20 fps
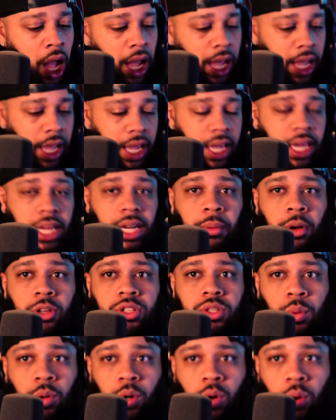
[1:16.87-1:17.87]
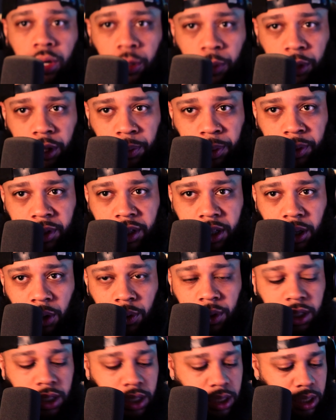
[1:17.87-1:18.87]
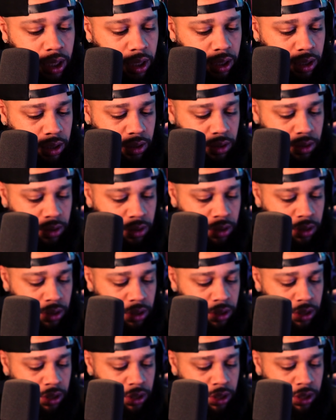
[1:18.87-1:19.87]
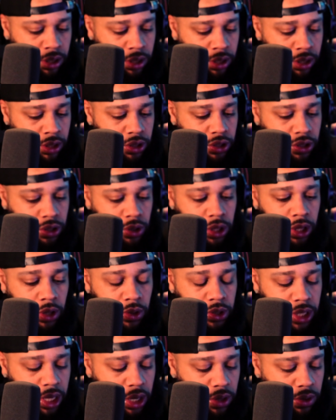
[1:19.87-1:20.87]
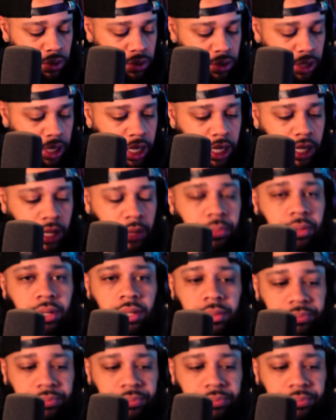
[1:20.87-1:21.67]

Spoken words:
And I'm also recording with the PreSonus Studio Channel amp.